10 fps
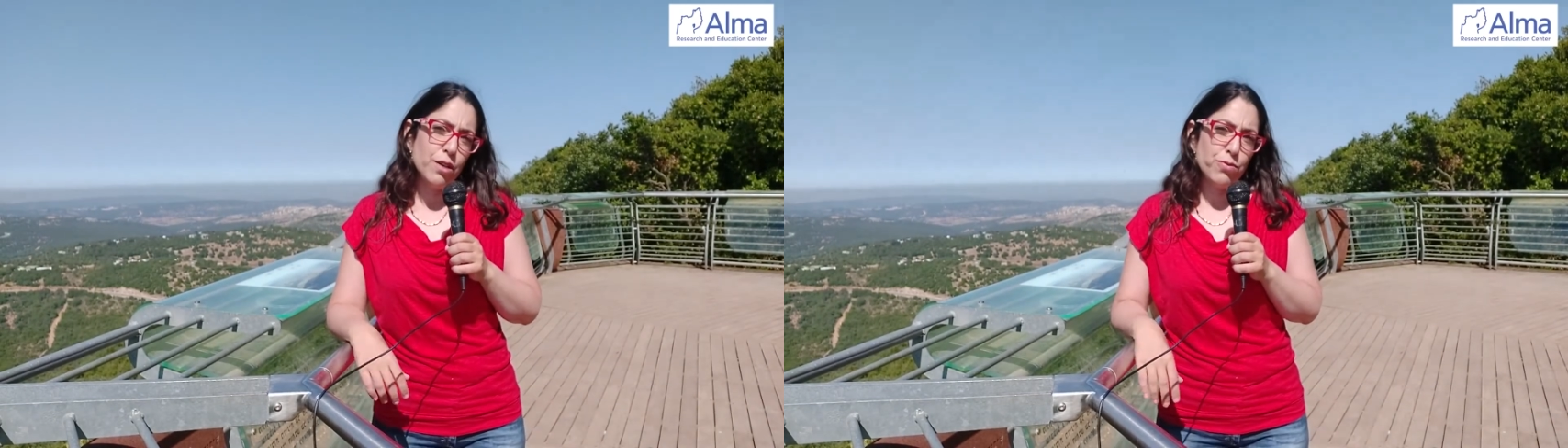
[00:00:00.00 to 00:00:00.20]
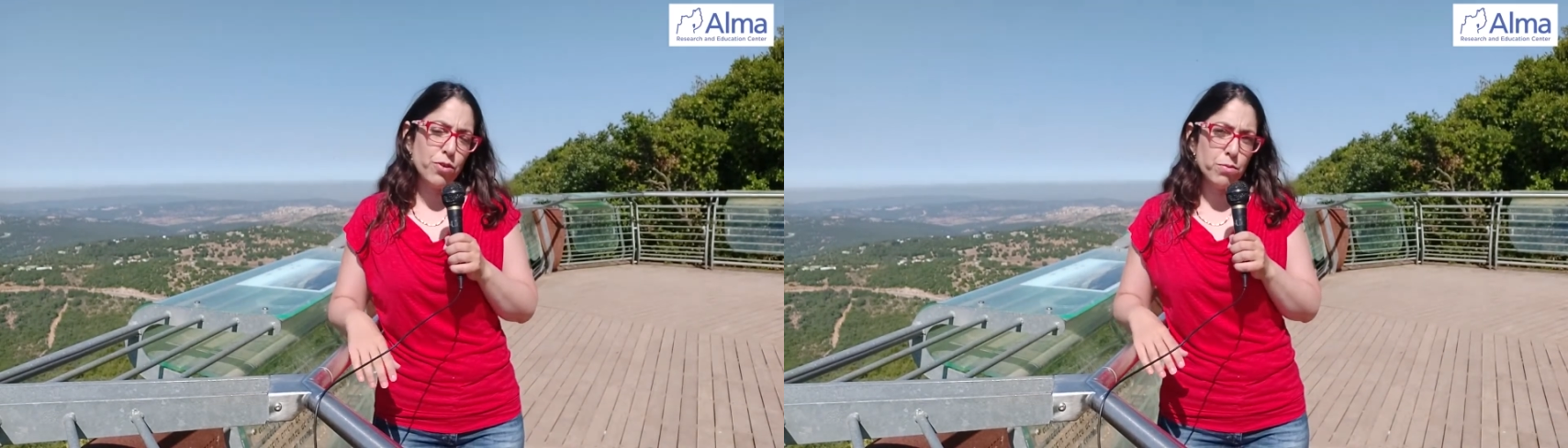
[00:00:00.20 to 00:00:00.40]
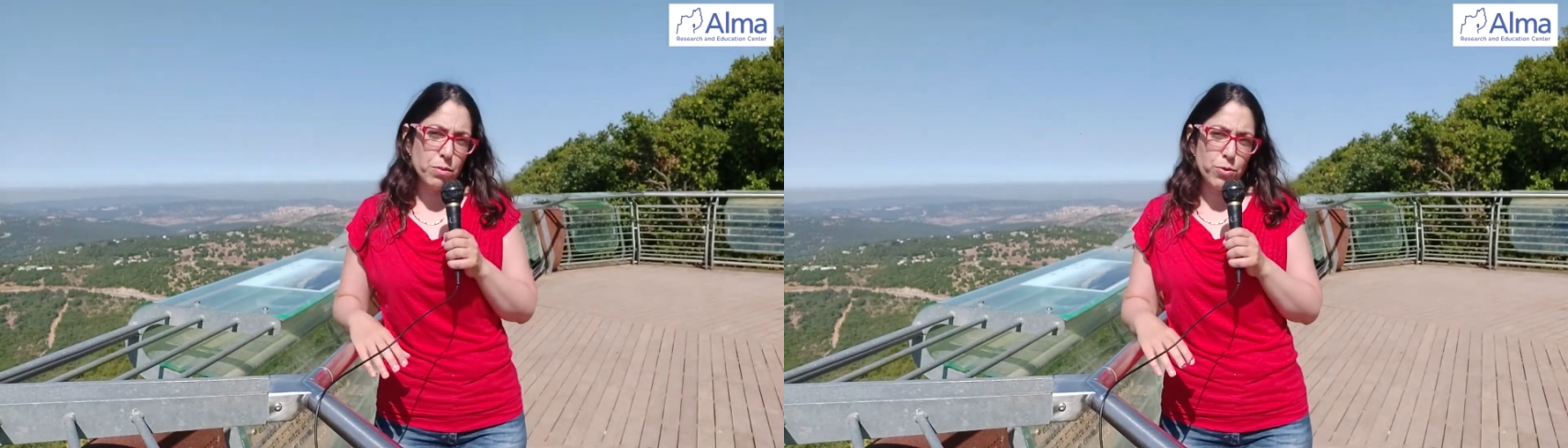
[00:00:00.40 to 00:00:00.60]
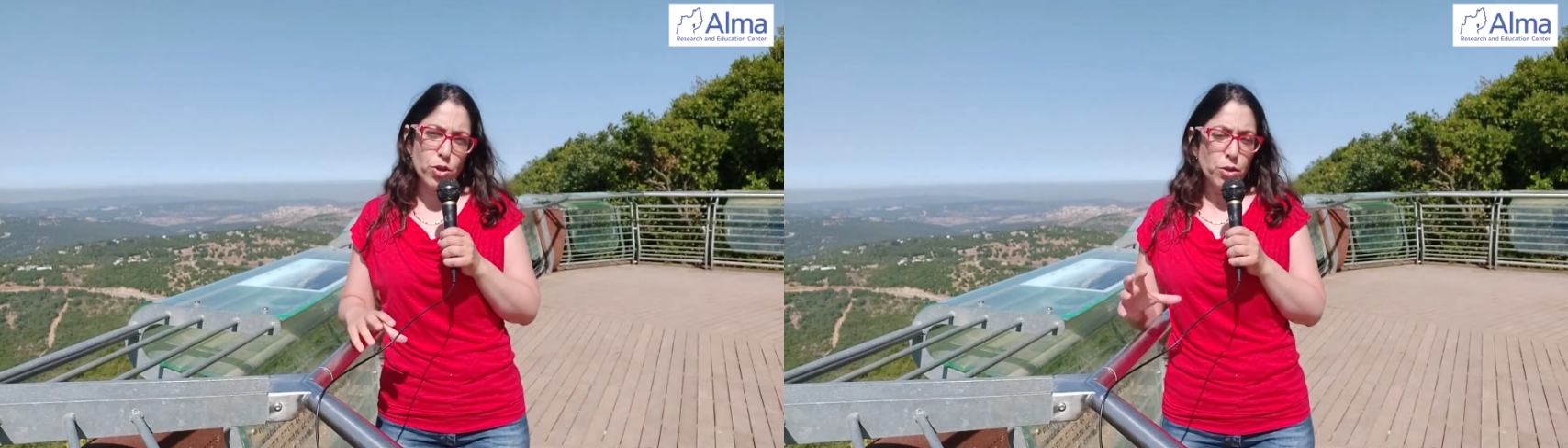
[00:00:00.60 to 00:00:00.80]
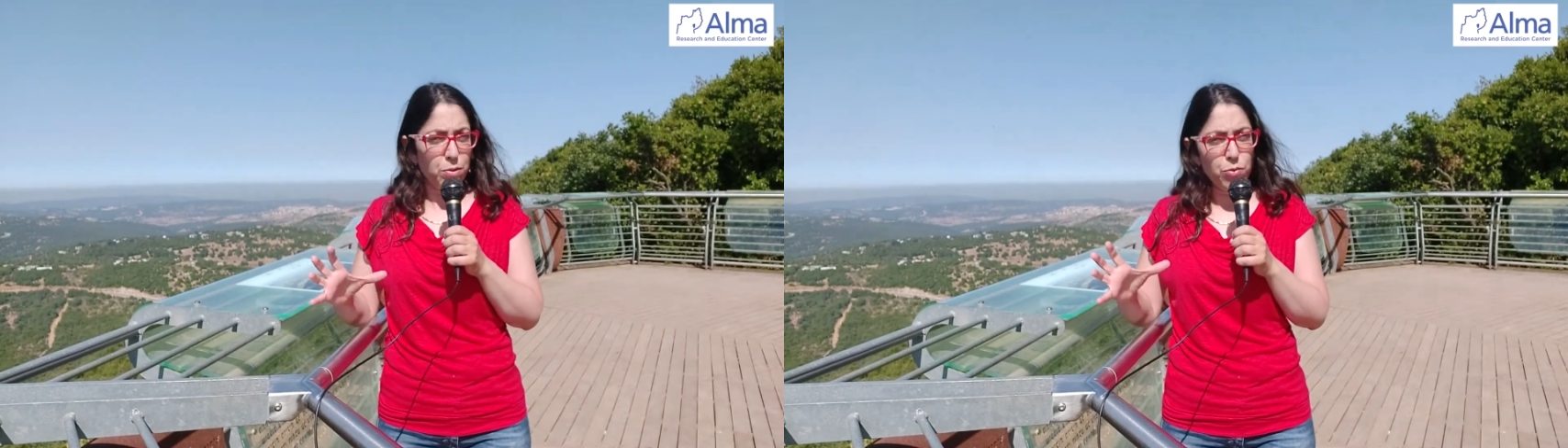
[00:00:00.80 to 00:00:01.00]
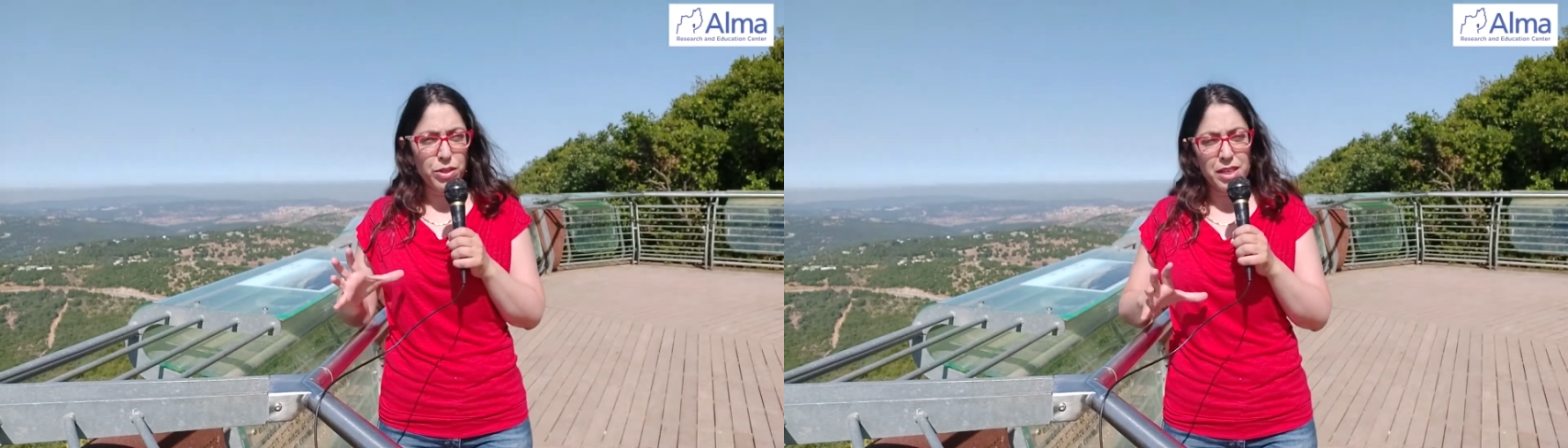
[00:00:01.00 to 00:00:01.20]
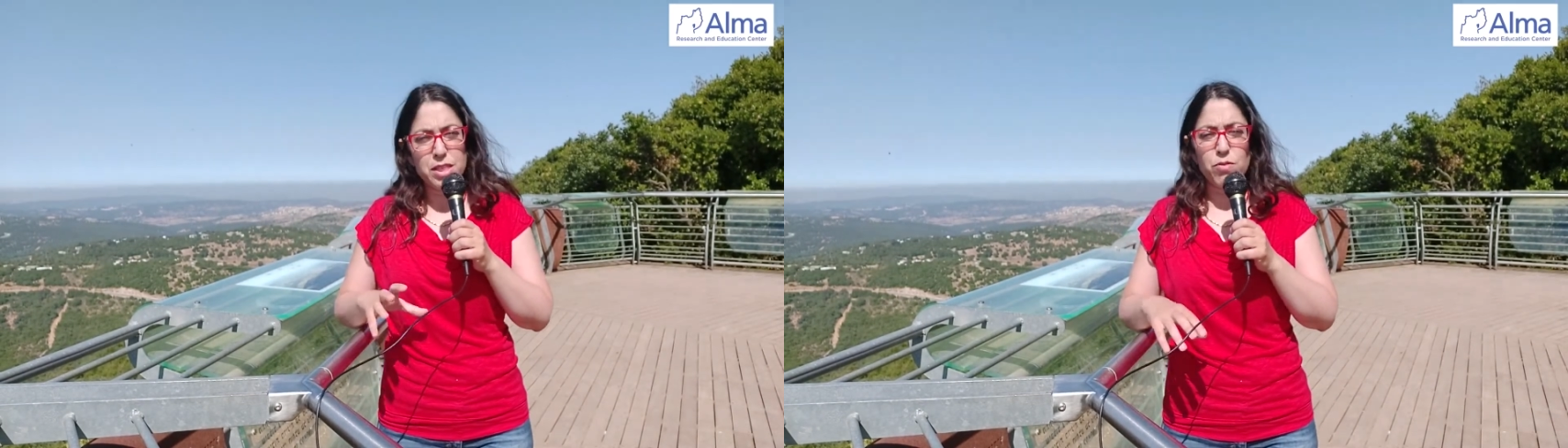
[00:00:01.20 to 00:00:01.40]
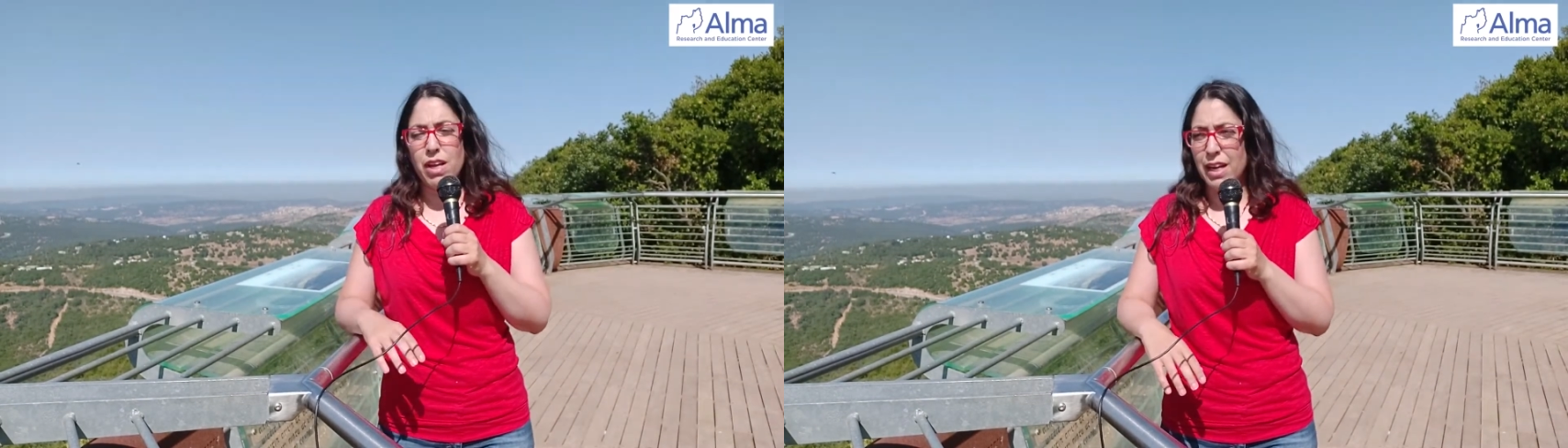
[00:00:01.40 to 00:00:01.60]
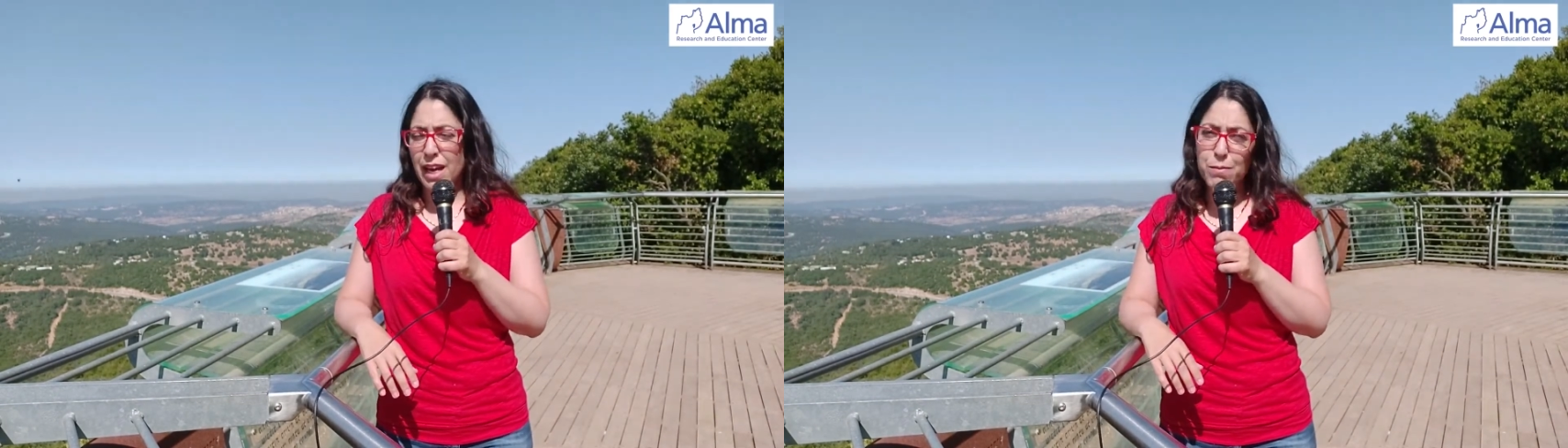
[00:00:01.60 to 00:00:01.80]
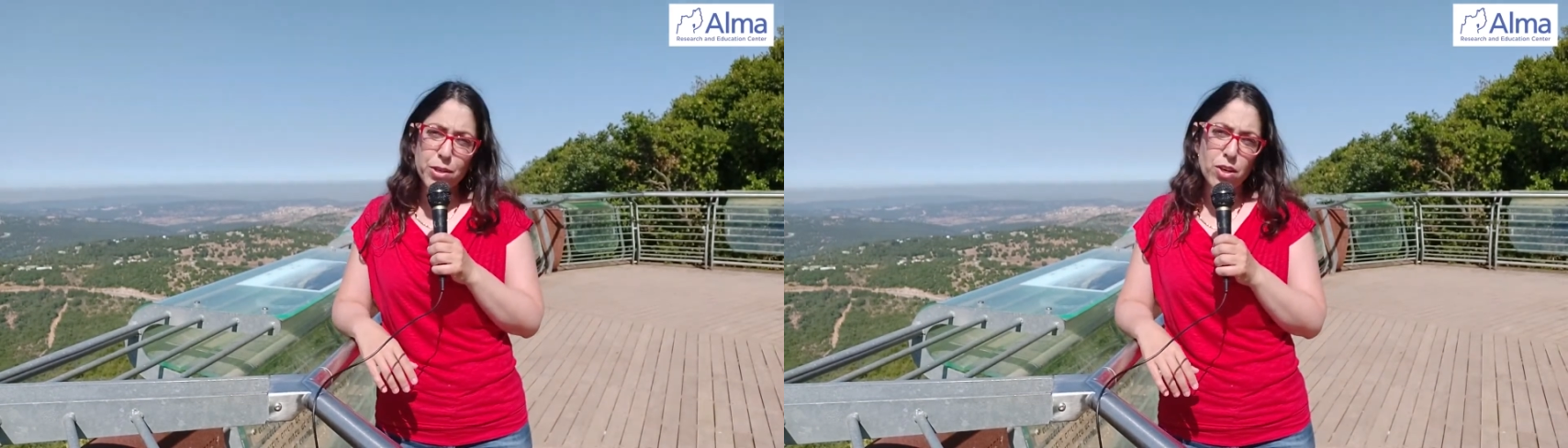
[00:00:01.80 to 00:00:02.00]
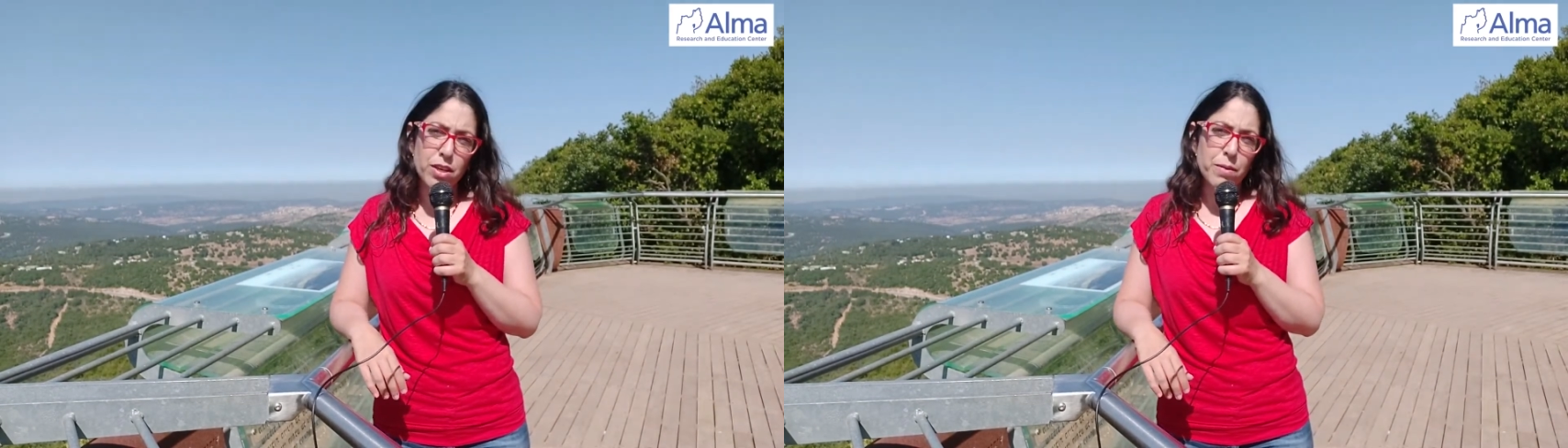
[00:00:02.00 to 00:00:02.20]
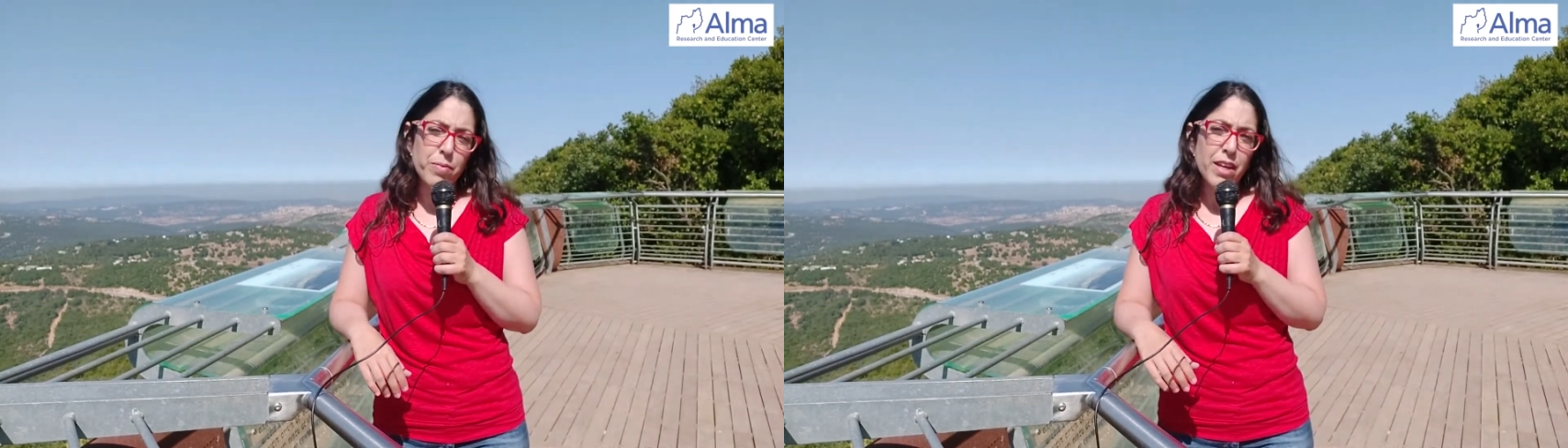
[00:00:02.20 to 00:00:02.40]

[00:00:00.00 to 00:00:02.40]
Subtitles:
from the border between Israel and Lebanon,